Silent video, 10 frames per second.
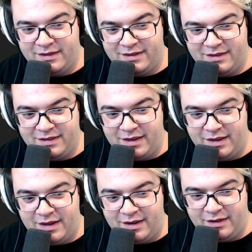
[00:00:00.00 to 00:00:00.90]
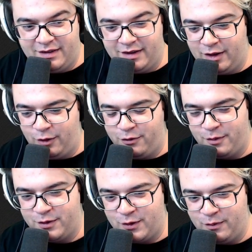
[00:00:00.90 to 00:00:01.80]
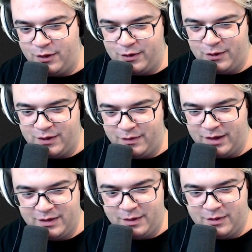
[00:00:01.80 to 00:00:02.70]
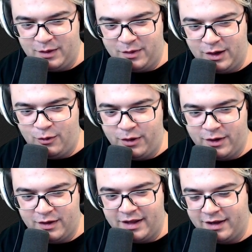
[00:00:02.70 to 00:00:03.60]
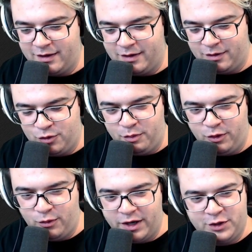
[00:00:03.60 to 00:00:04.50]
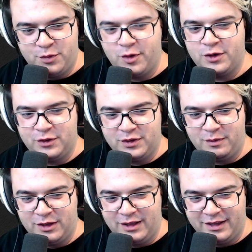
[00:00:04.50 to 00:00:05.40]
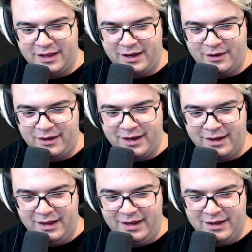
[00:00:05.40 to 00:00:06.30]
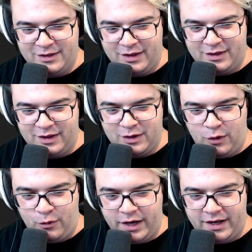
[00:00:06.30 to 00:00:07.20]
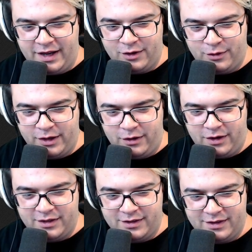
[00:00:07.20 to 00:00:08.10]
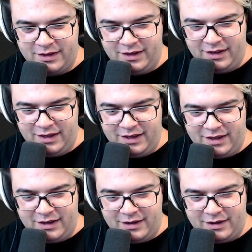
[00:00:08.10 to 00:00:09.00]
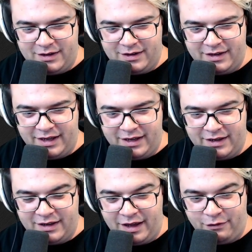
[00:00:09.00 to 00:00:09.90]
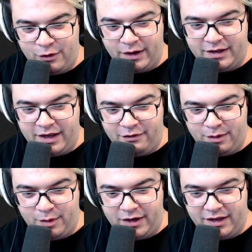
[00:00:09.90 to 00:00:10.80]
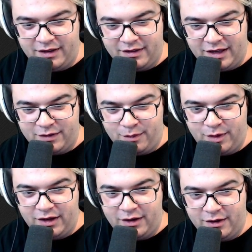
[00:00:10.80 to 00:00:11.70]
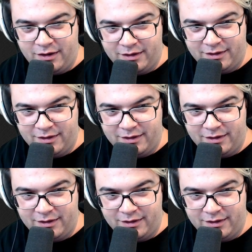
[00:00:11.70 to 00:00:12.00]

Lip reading: Say that hello from Scrimitzu or something. Something weird, like a triple range merge or something like that. All right. So let's go raid Andre Cause. And have a great day, everybody. Thanks for being here.